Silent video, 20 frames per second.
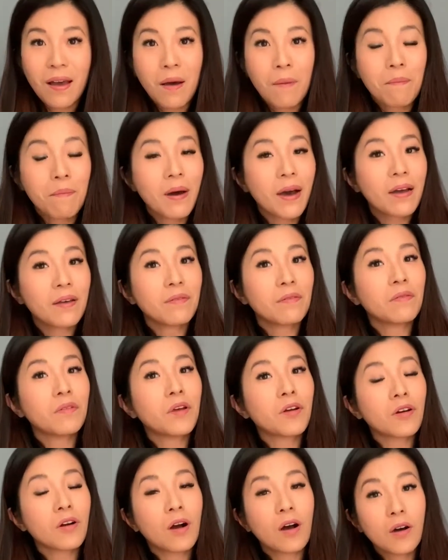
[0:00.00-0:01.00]
But
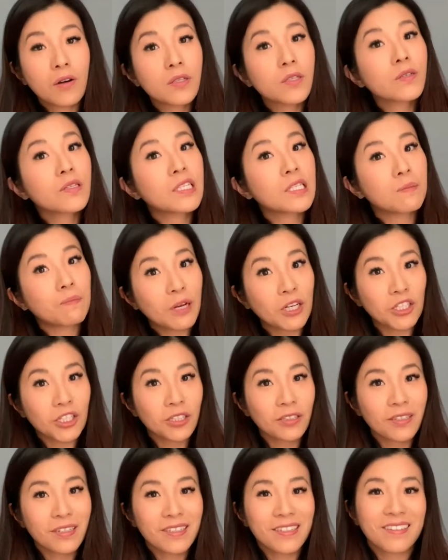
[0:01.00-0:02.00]
there are also
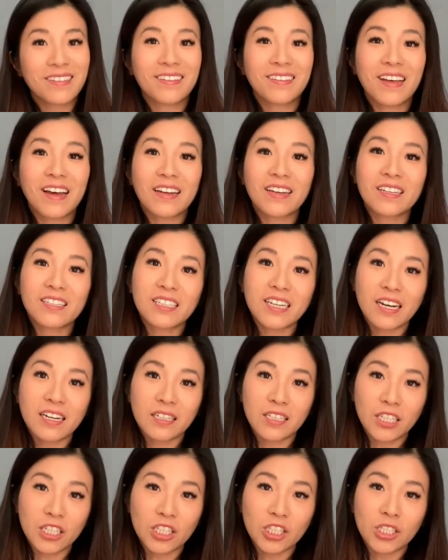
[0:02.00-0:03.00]
specialists like a
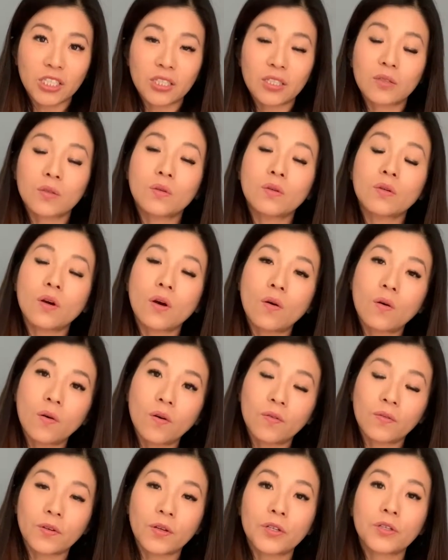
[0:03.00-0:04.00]
dietitian who go
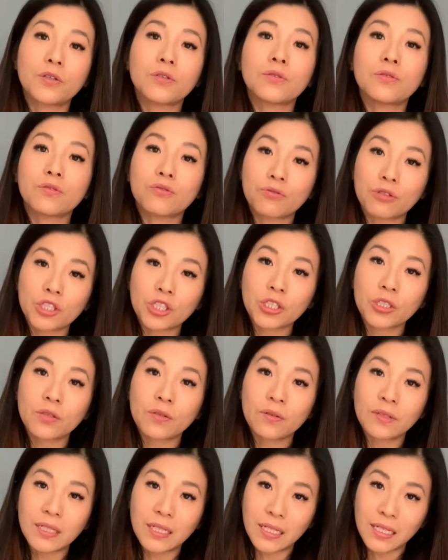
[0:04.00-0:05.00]
over your nutritional
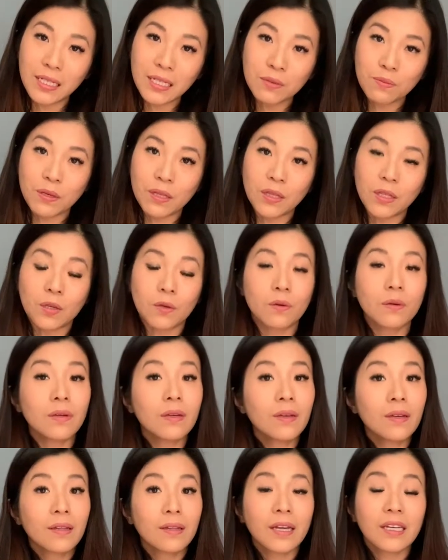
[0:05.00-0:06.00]
needs with you,
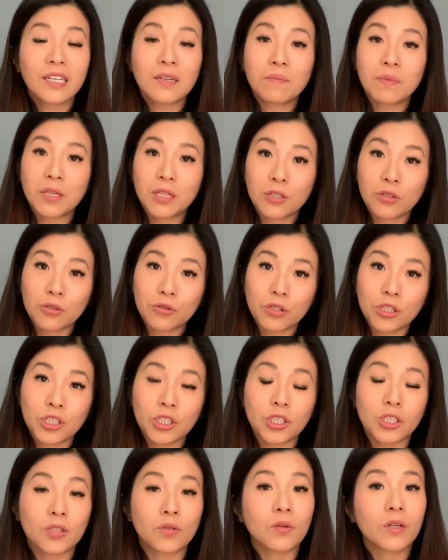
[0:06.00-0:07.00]
like a
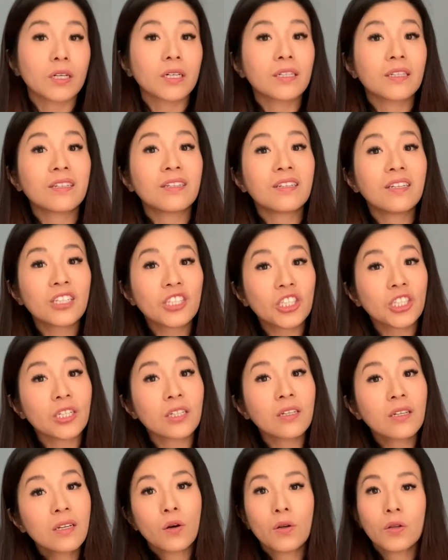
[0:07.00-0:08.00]
pediatrician or a clinician
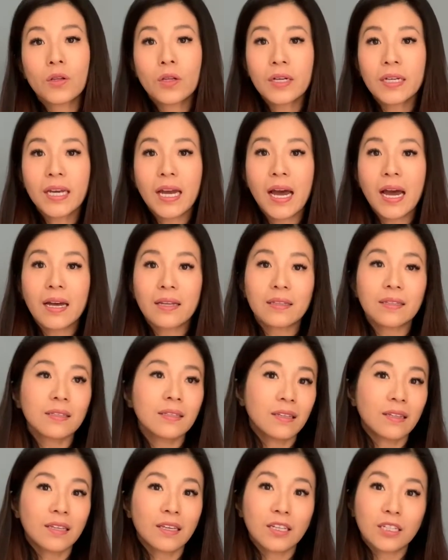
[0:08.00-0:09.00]
who look at
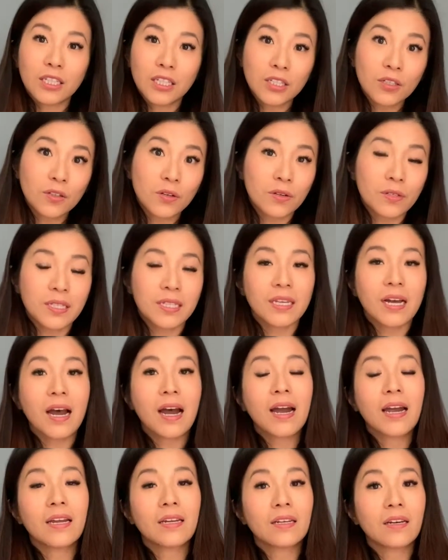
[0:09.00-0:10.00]
the clinical
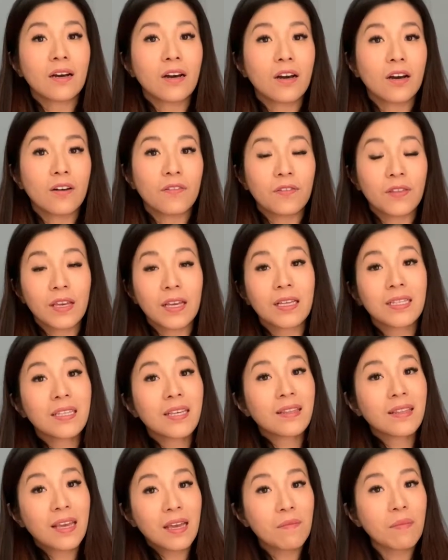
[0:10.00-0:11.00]
side of things,
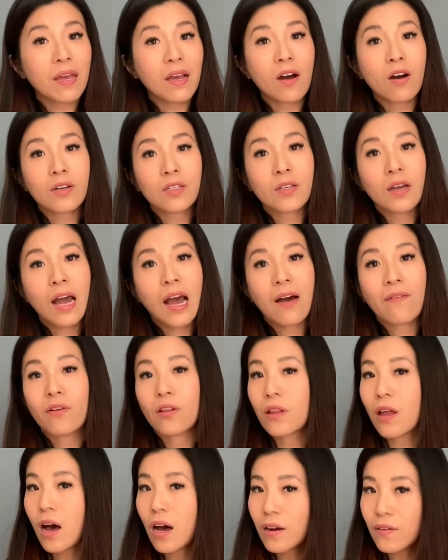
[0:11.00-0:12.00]
and they may also have
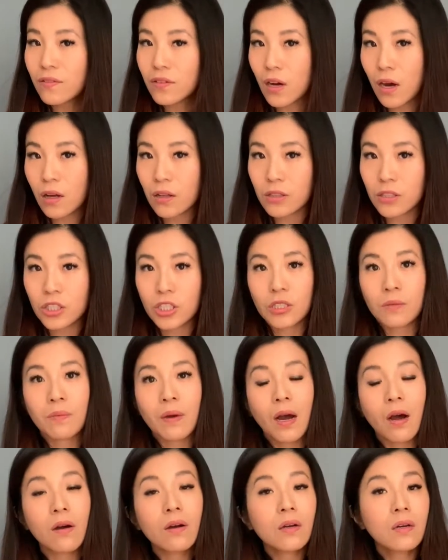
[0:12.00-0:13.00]
a lot of knowledge
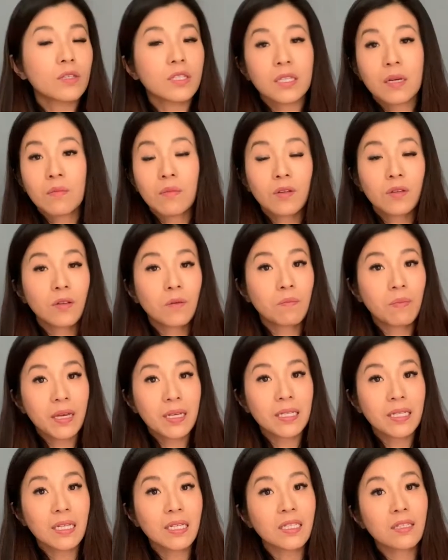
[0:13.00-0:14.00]
about some of the
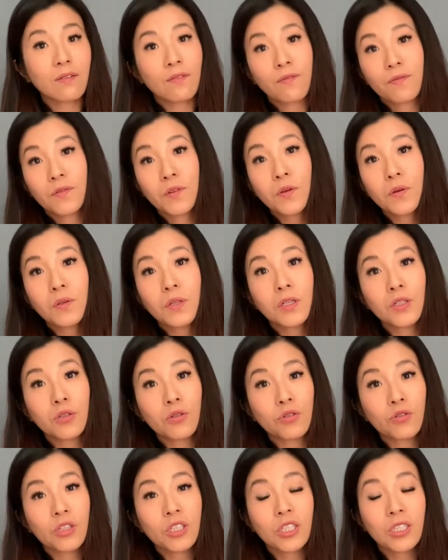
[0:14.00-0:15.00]
basics of food and
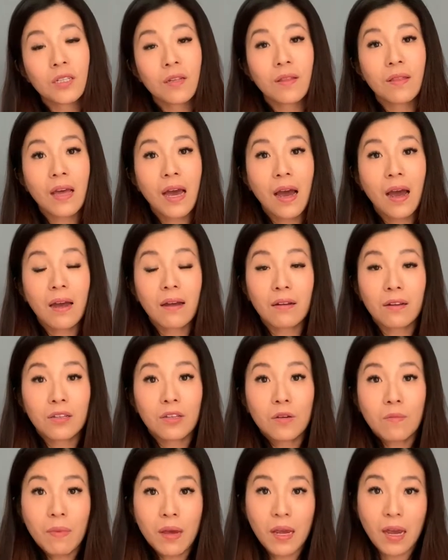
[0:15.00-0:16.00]
nutrition that
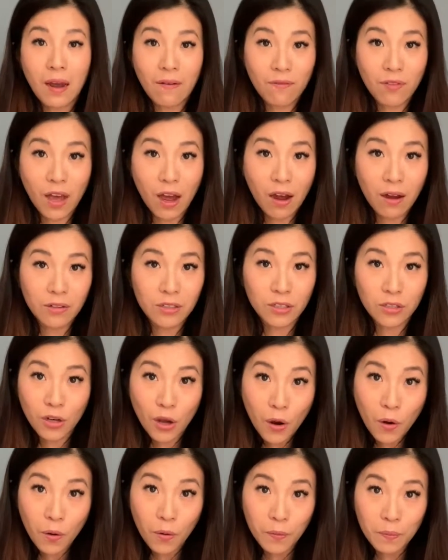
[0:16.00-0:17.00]
you may have not
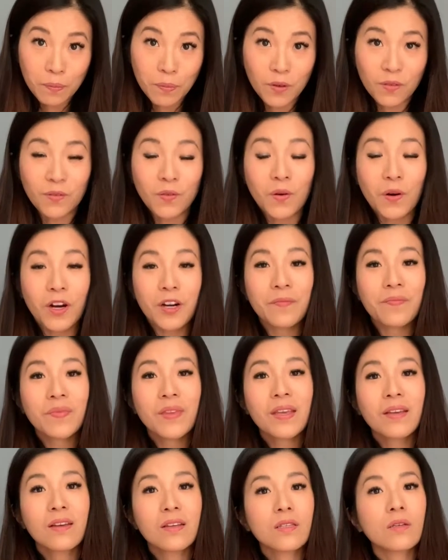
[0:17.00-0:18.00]
known before.
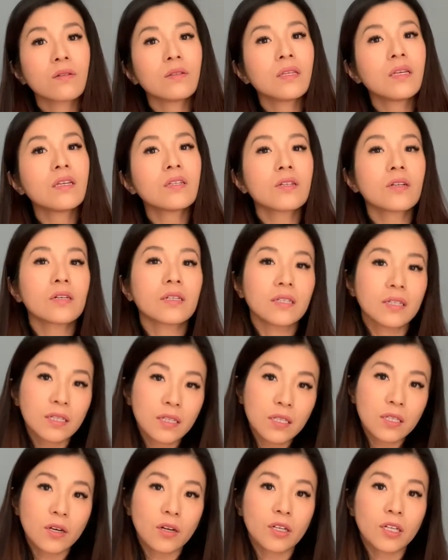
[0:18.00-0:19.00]
So these are good
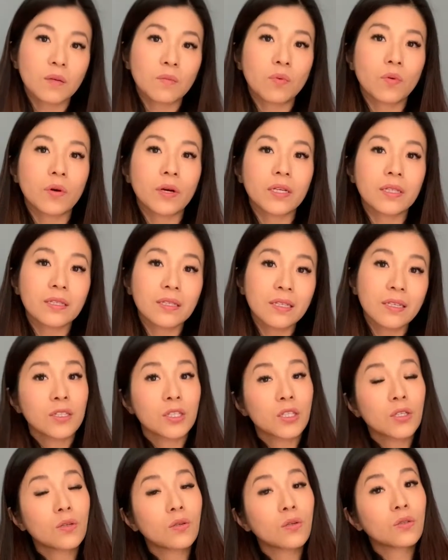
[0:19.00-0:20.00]
starting points
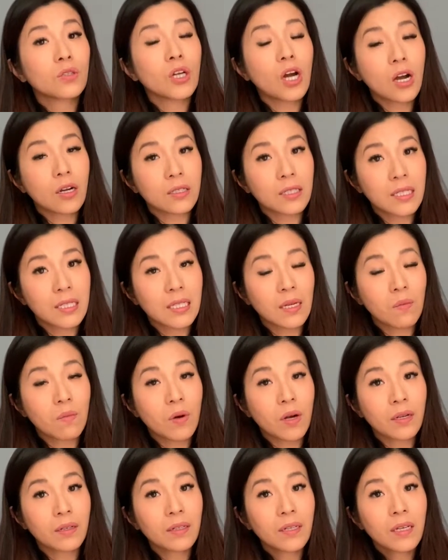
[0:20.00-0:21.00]
to talk to
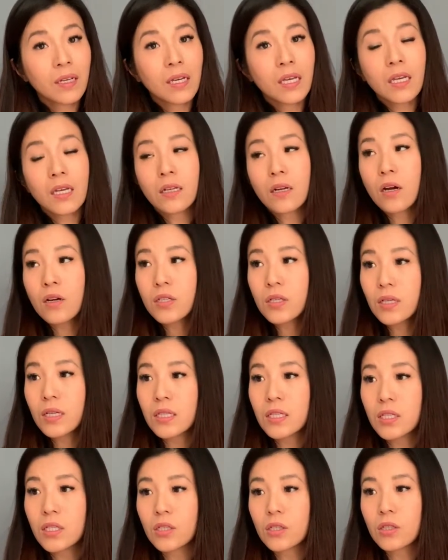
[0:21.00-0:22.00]
someone. You can also
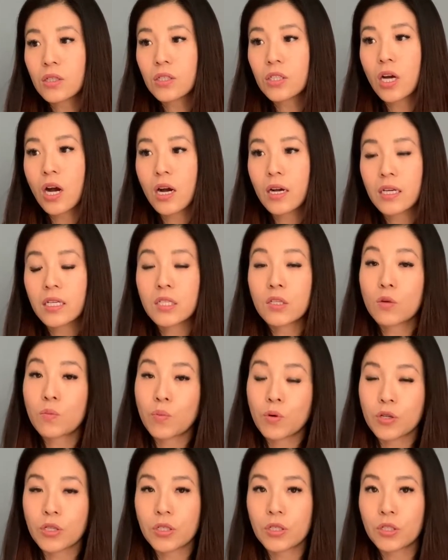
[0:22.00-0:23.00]
consider talking to a
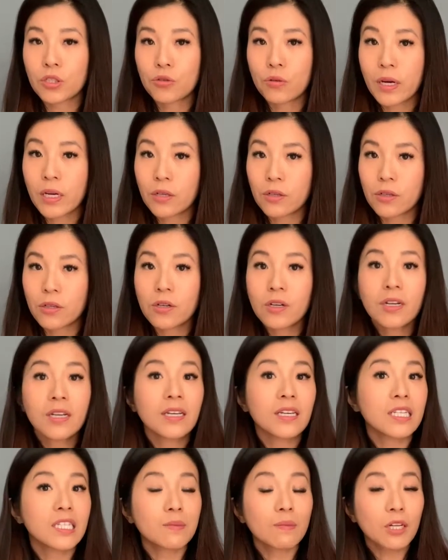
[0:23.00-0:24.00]
personal trainer,
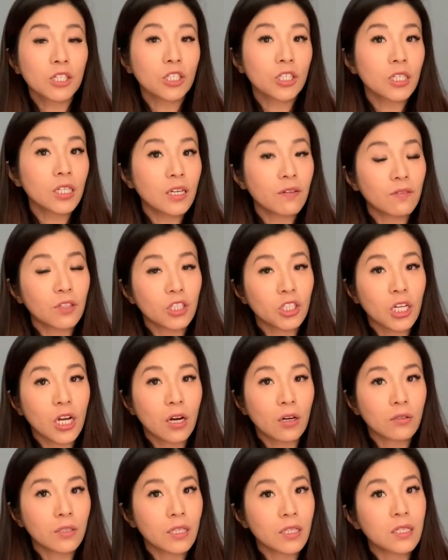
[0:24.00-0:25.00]
especially if the
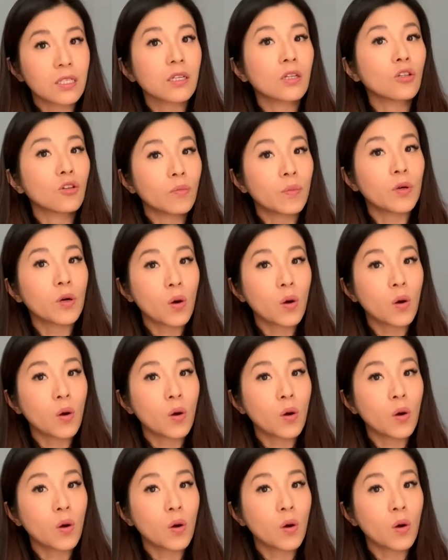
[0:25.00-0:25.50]
child is a little bit